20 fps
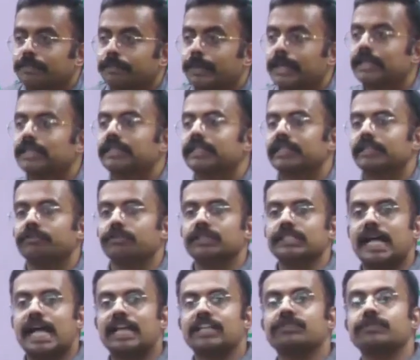but it was
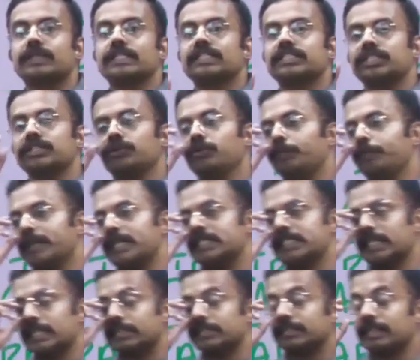asked once in
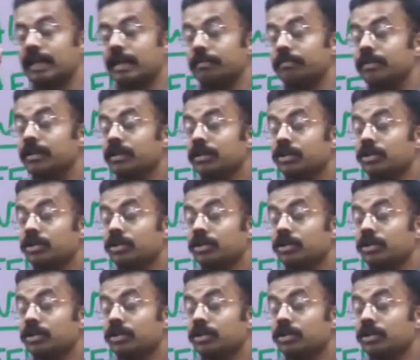UPSC exam.